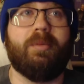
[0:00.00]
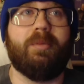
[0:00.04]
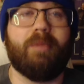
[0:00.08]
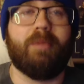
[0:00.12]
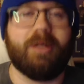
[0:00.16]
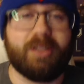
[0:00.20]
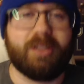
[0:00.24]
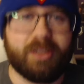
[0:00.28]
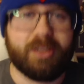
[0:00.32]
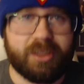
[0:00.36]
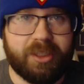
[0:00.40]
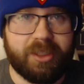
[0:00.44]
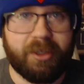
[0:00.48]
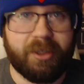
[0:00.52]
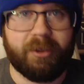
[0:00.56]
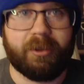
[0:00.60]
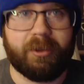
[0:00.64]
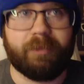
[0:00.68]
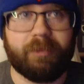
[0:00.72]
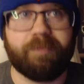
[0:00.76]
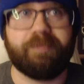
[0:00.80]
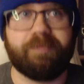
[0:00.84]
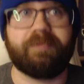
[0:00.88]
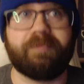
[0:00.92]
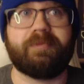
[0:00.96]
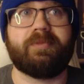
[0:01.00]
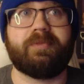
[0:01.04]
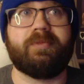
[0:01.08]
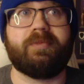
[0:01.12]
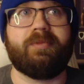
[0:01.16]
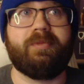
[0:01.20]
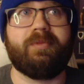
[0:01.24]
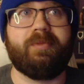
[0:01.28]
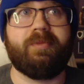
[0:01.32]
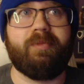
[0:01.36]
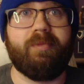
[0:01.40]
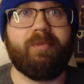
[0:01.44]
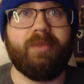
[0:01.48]
But still,
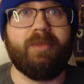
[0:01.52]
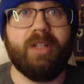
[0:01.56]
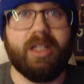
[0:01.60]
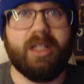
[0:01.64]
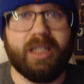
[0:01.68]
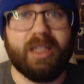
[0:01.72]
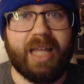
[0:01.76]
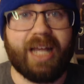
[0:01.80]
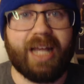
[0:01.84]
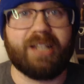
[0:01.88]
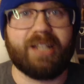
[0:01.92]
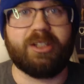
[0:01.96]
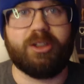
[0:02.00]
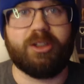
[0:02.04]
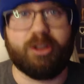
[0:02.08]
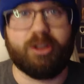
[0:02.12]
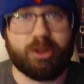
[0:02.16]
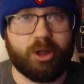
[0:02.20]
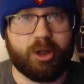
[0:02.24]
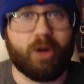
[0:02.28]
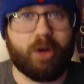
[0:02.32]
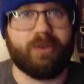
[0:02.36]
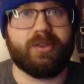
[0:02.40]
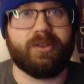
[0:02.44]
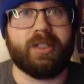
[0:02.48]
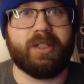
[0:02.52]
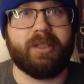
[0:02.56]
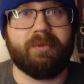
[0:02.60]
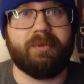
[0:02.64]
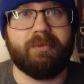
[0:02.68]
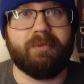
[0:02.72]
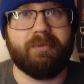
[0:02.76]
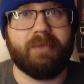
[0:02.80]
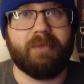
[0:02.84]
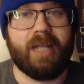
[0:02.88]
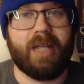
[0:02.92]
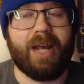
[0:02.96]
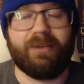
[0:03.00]
Lex deserves it.
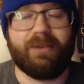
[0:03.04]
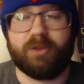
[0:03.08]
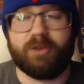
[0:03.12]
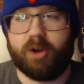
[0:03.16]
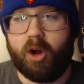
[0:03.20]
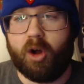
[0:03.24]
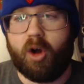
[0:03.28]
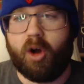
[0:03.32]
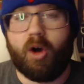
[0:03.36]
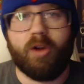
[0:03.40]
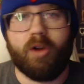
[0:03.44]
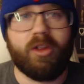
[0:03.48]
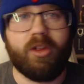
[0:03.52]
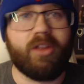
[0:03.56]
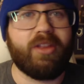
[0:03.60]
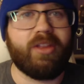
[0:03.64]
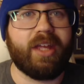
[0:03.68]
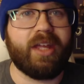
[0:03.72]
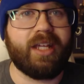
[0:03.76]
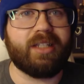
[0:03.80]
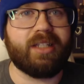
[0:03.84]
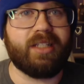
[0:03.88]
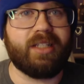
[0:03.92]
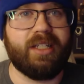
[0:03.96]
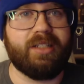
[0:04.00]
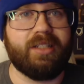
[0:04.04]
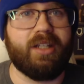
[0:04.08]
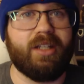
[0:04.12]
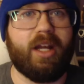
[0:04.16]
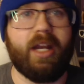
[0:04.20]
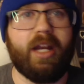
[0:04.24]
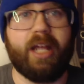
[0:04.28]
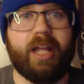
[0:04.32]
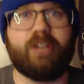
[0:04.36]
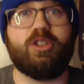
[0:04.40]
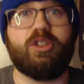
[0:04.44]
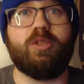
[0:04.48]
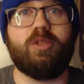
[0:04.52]
After all the things he's
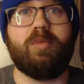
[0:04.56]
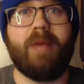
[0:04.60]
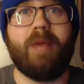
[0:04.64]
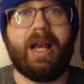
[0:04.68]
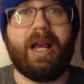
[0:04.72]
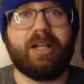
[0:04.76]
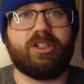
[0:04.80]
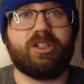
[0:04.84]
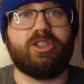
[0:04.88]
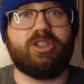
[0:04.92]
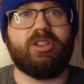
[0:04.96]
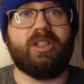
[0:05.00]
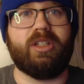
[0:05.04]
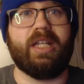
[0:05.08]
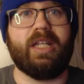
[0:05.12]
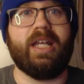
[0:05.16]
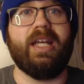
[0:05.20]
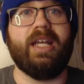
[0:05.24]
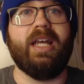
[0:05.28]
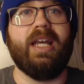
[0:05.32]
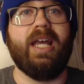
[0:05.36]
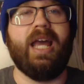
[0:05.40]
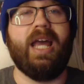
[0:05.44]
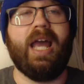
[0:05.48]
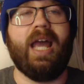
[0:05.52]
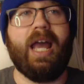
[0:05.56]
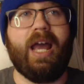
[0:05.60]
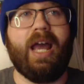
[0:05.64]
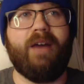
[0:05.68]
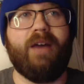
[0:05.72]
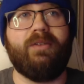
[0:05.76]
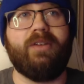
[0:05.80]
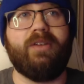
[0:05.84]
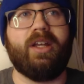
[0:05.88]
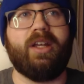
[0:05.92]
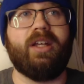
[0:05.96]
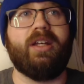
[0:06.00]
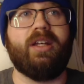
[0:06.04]
done, especially
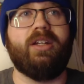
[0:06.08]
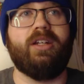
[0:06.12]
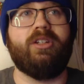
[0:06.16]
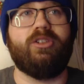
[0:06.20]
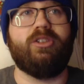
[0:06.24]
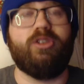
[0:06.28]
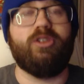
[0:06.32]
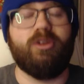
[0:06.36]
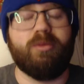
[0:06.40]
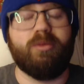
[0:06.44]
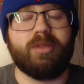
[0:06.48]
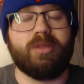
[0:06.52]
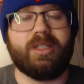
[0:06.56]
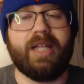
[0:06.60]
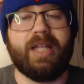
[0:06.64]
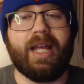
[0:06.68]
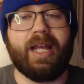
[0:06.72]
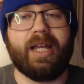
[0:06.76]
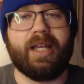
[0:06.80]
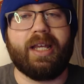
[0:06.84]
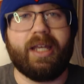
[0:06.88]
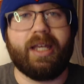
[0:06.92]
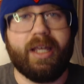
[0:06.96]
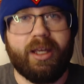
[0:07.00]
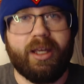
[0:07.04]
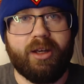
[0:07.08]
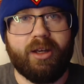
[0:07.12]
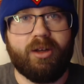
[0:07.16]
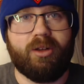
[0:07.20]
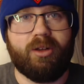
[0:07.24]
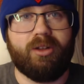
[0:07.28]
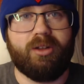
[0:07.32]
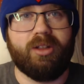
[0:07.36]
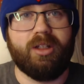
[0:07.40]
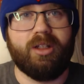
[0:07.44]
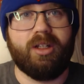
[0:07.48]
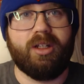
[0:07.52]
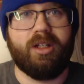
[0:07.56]
having Doomsday
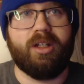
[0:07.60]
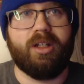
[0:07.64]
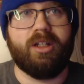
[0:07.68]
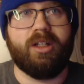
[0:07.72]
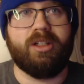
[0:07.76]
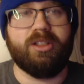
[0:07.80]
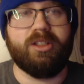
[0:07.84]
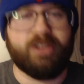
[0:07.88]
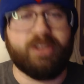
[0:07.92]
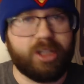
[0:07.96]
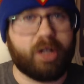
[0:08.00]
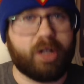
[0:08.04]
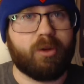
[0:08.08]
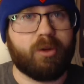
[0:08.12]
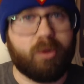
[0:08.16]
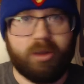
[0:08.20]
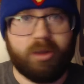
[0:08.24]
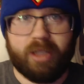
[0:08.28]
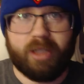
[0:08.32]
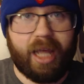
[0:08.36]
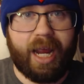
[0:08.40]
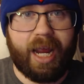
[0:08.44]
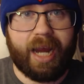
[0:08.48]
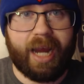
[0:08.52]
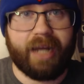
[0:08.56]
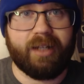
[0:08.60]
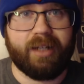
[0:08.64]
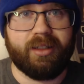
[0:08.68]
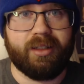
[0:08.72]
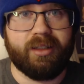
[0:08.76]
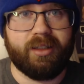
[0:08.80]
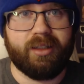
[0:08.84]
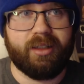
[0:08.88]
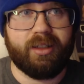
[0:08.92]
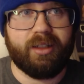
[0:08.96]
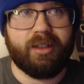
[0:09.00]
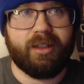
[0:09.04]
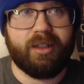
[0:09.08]
kill General Lane
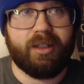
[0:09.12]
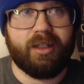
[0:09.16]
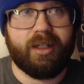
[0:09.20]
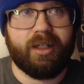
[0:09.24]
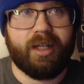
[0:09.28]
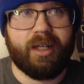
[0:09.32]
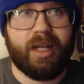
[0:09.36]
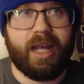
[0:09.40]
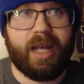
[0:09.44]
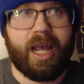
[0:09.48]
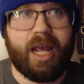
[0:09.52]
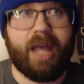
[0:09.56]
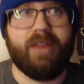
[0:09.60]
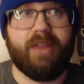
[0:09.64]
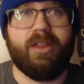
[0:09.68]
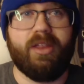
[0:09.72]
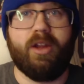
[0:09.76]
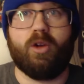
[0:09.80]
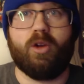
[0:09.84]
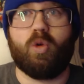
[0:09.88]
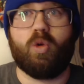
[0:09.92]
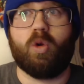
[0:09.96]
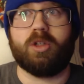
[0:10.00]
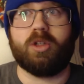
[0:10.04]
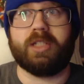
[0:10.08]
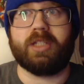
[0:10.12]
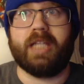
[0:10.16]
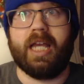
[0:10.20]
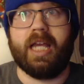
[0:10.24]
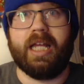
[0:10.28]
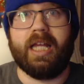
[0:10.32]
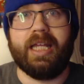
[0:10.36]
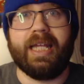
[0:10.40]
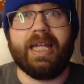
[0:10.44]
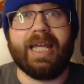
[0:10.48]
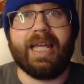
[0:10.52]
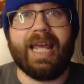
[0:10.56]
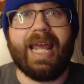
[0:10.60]
and then of course
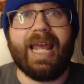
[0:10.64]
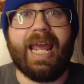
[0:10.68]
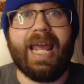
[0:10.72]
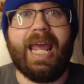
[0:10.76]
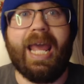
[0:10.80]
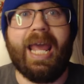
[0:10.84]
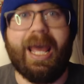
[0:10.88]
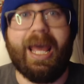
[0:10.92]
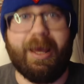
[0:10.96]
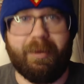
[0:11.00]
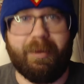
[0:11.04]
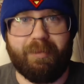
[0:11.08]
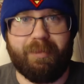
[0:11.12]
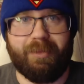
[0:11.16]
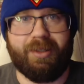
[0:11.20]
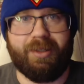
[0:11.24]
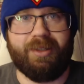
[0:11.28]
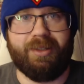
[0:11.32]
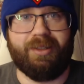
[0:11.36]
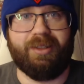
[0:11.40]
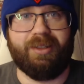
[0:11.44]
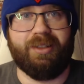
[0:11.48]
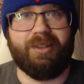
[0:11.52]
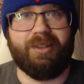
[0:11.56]
killing him.